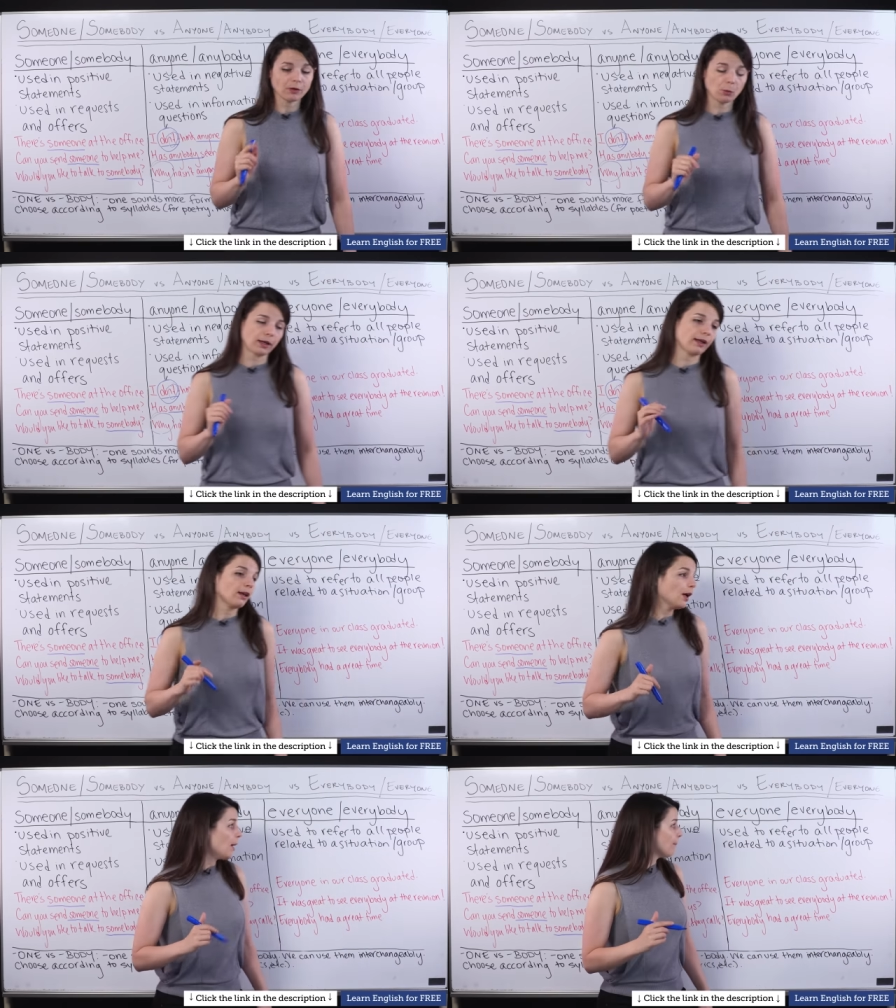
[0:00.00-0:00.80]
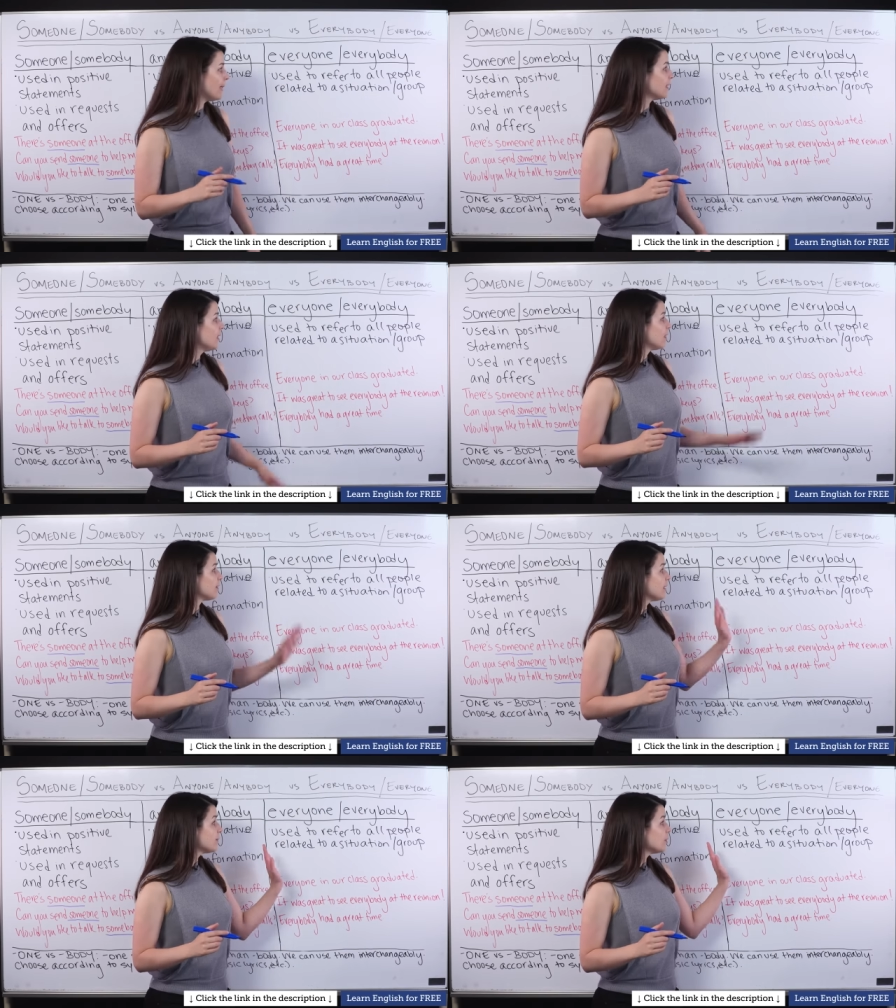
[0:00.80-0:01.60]
Okay, But
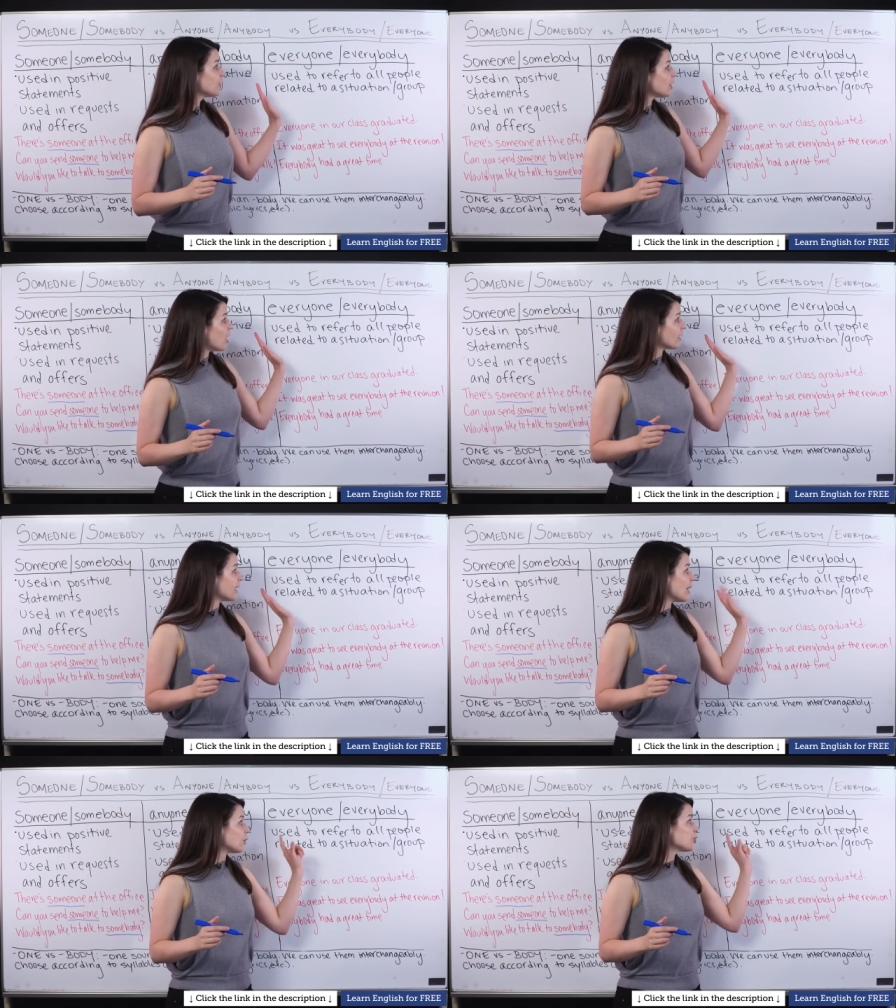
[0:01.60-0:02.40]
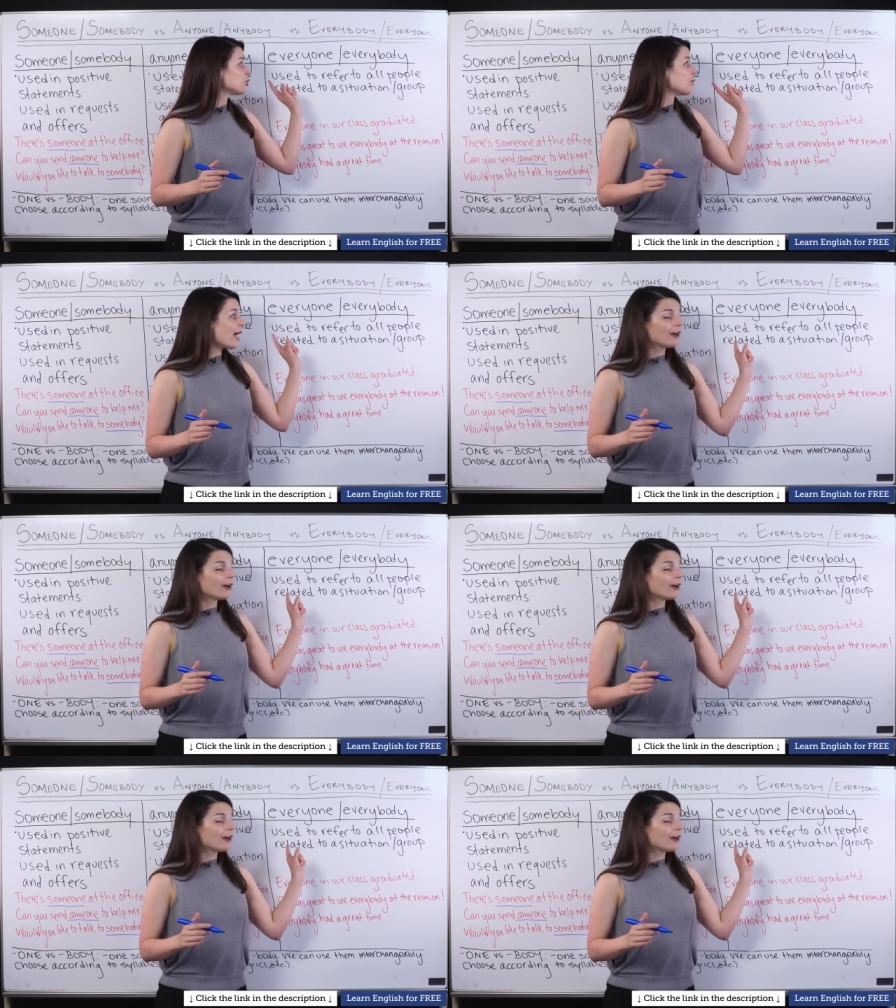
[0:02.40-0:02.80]
let's move along now to